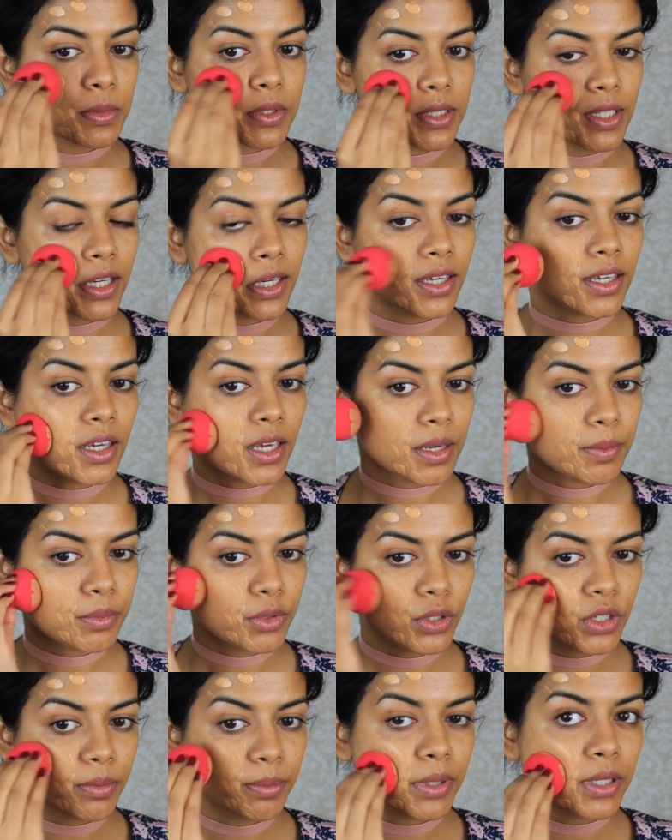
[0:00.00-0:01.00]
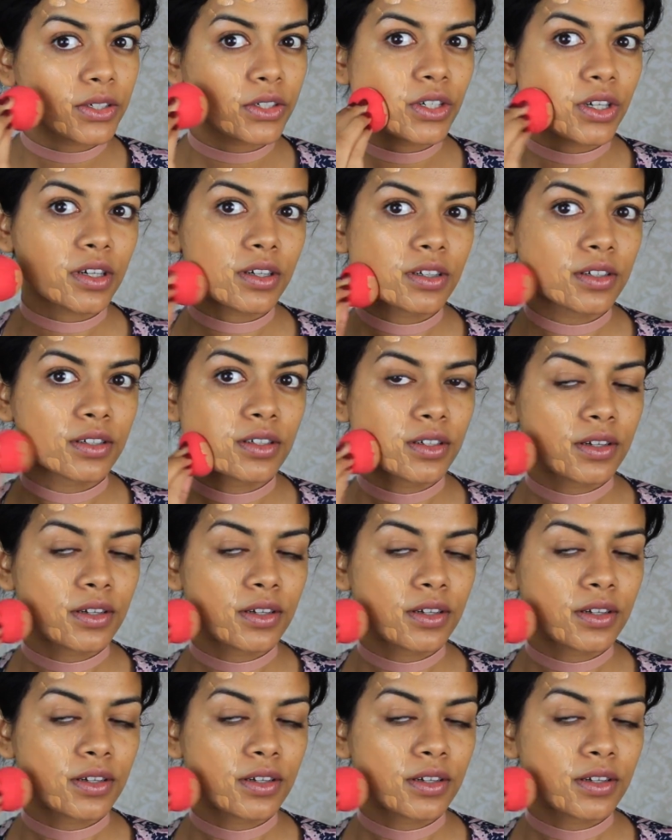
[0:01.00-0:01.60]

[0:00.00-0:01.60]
just taking a beauty blender.